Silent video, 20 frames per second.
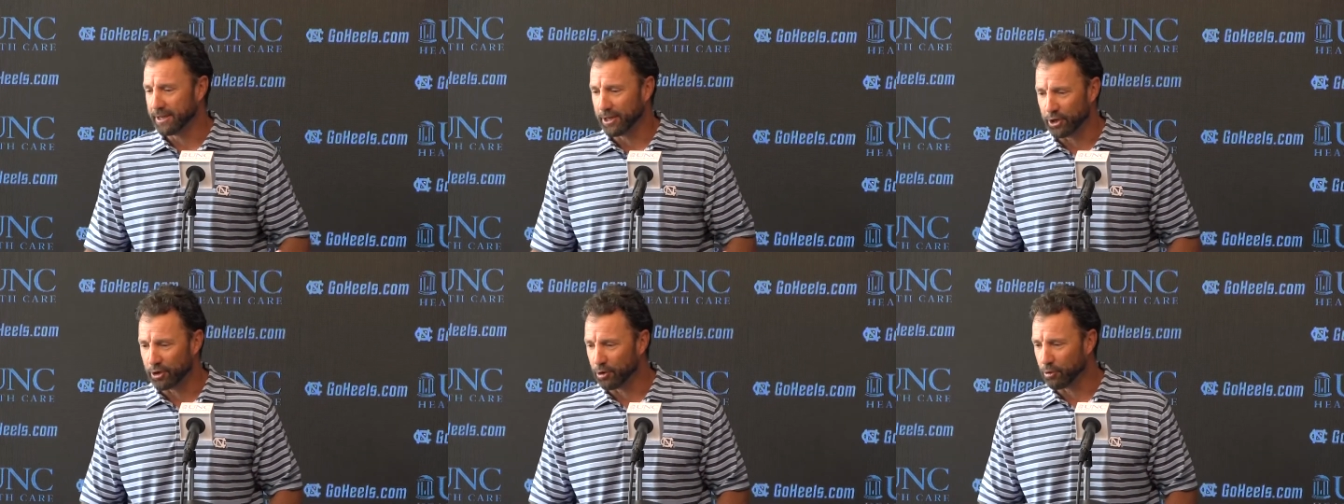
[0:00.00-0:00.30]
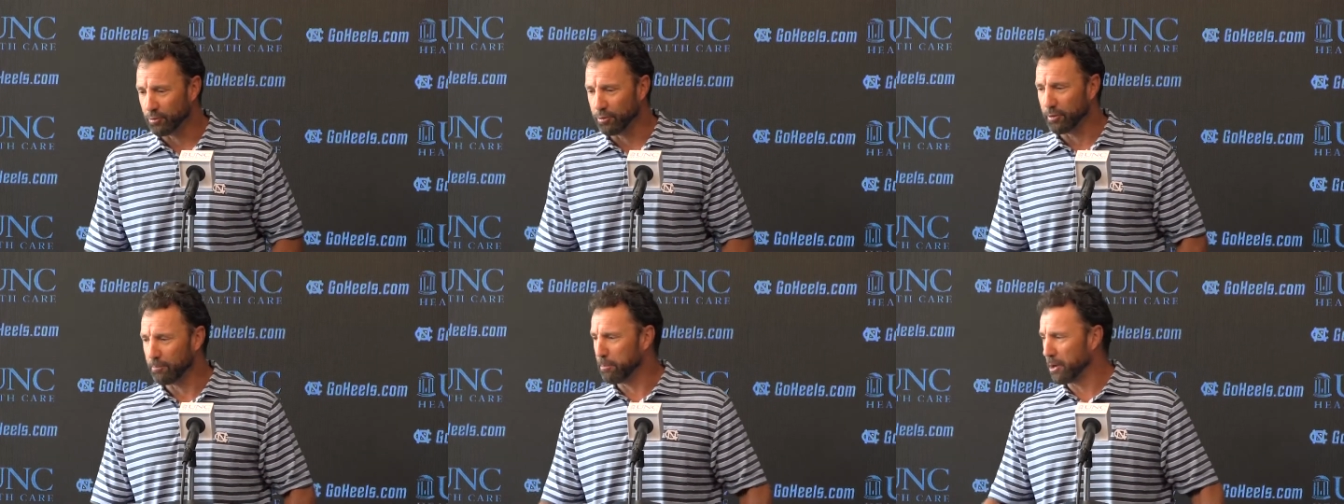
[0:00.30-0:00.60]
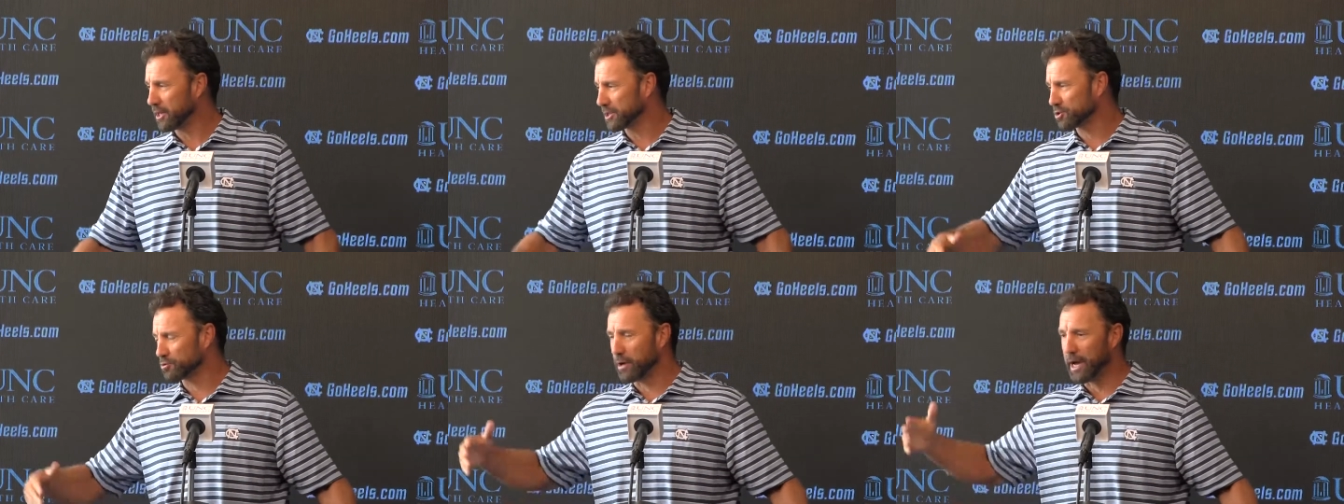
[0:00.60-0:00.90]
you know the
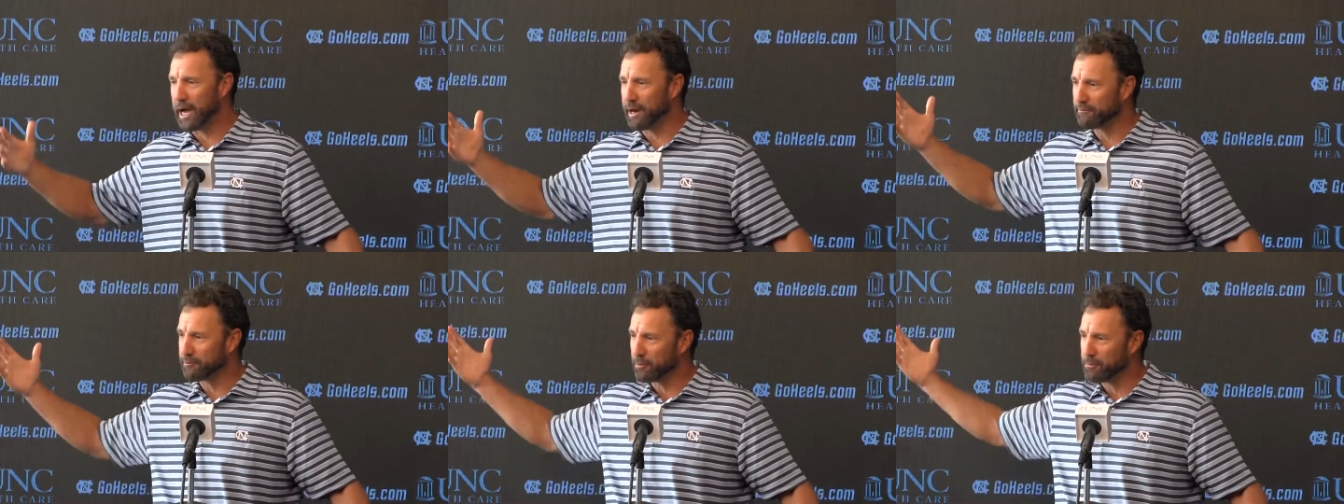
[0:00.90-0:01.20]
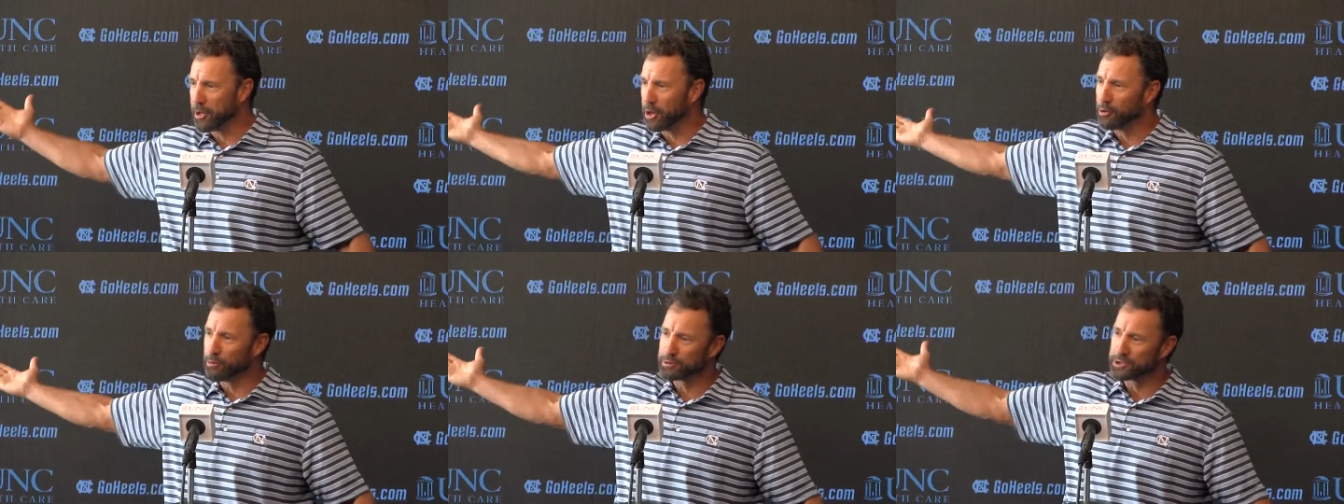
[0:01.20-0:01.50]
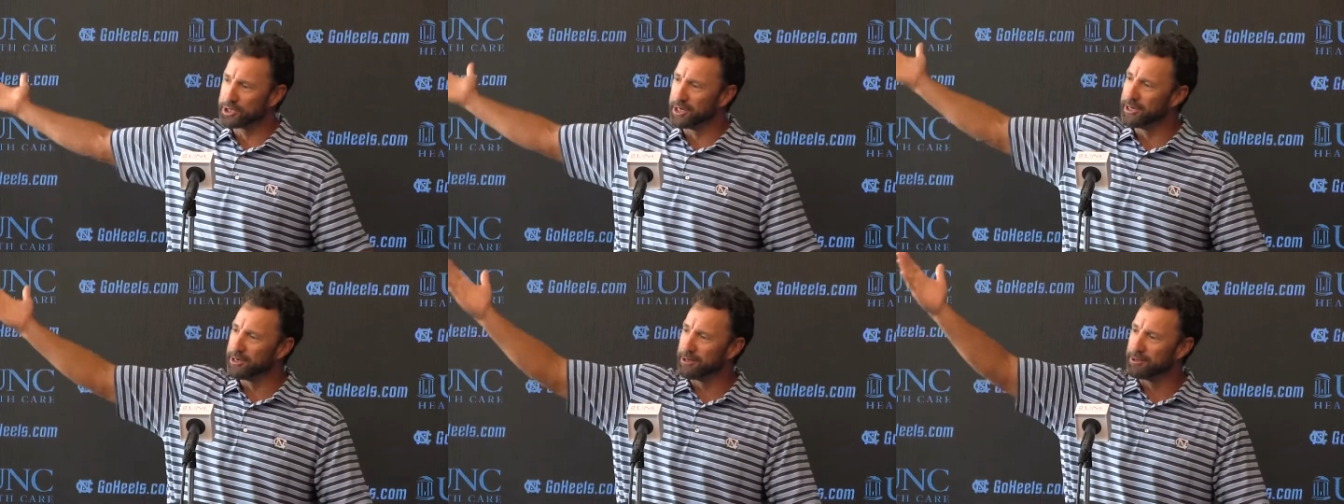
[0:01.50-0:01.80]
bus ride from the
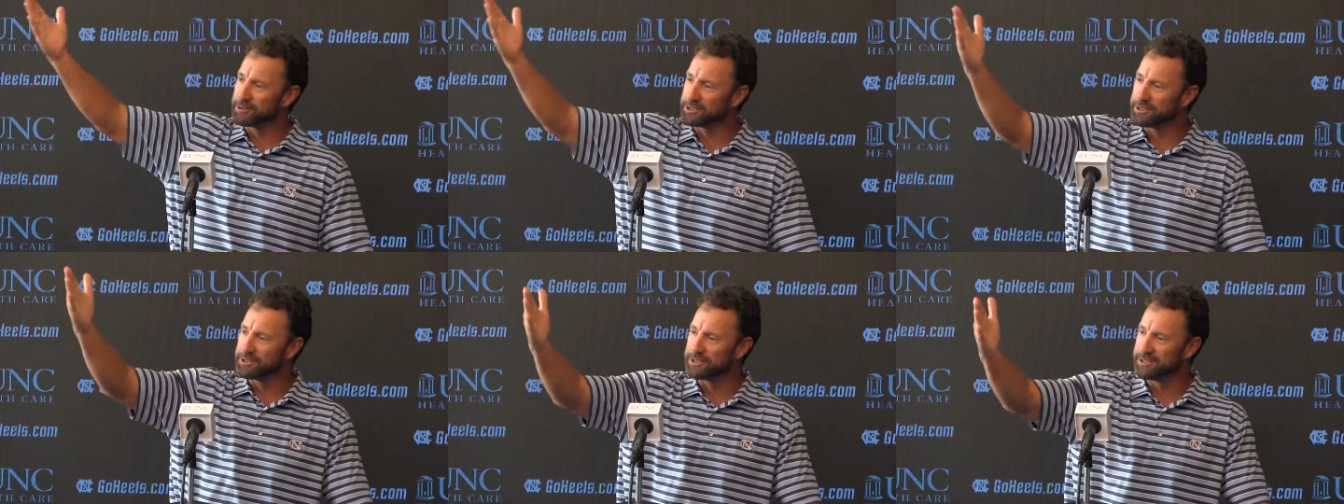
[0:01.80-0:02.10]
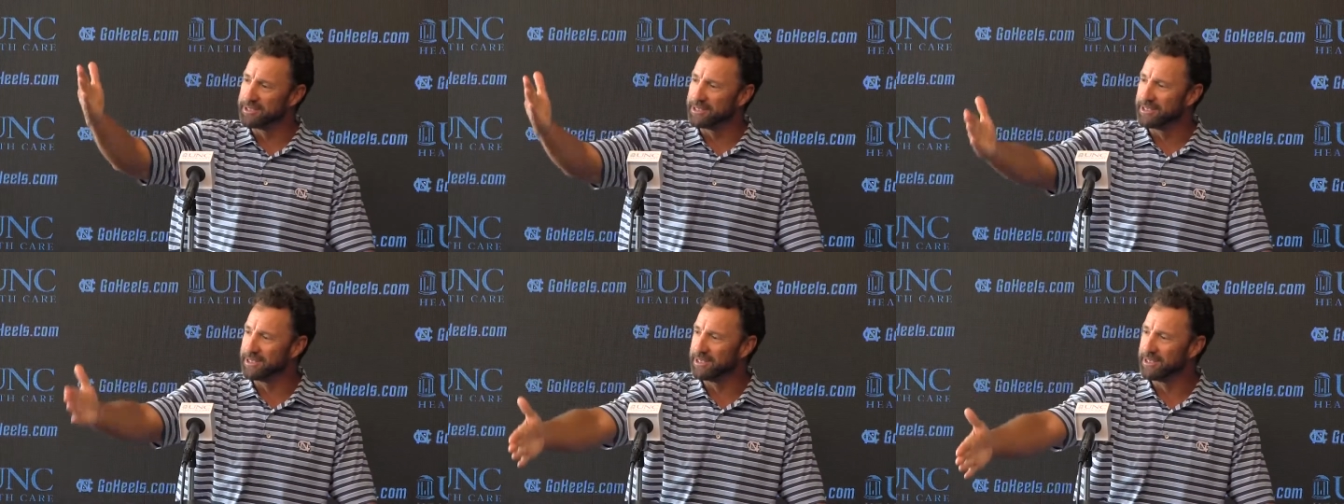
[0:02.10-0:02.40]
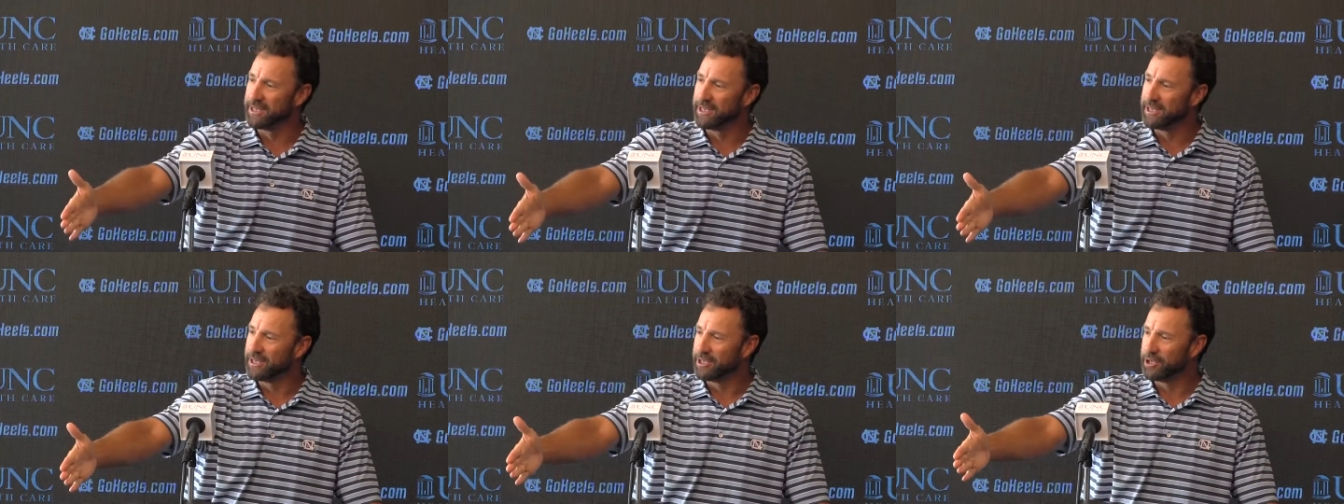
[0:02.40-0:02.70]
hotel to
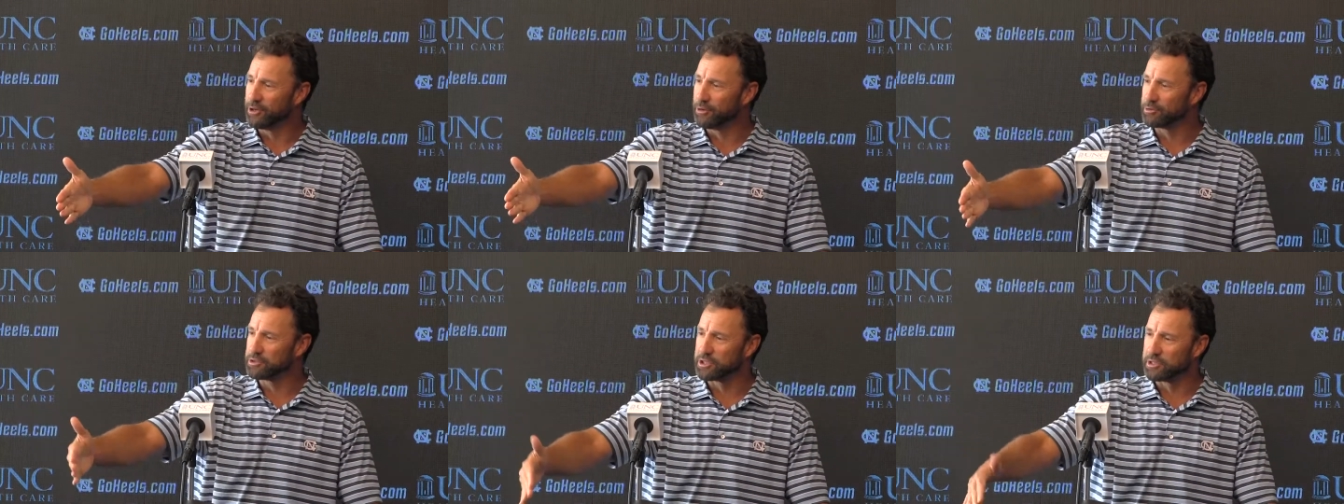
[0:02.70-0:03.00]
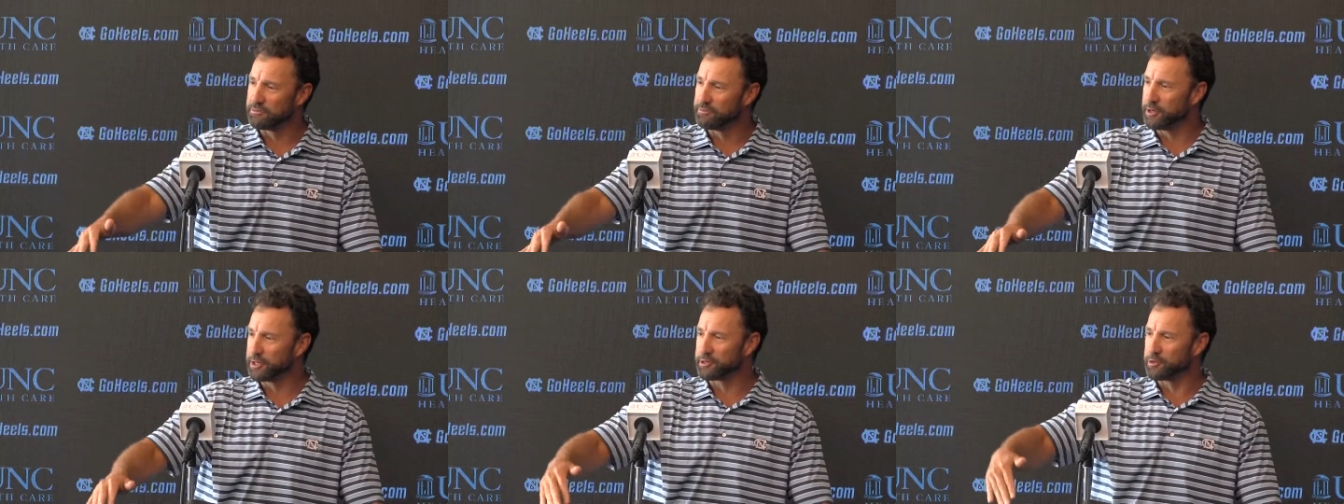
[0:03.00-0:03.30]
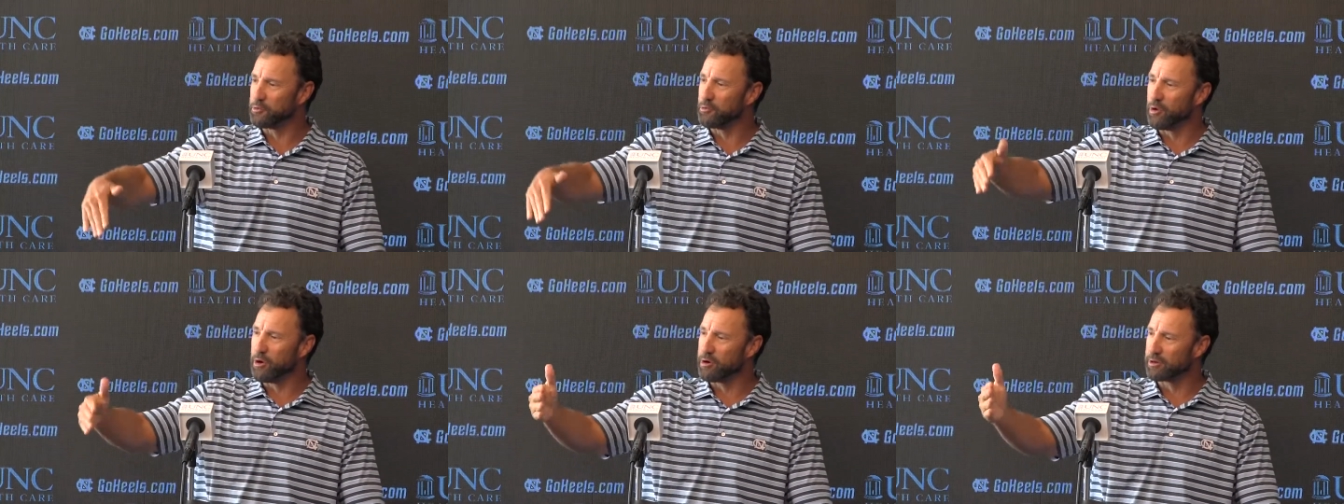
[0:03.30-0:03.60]
the you know to the
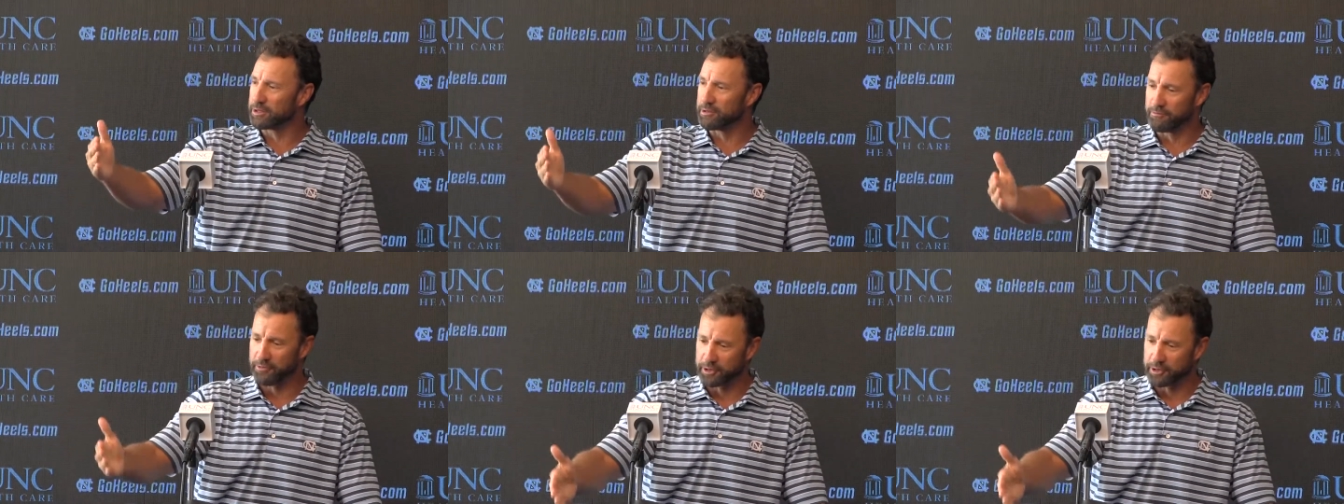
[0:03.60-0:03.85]
victory walk,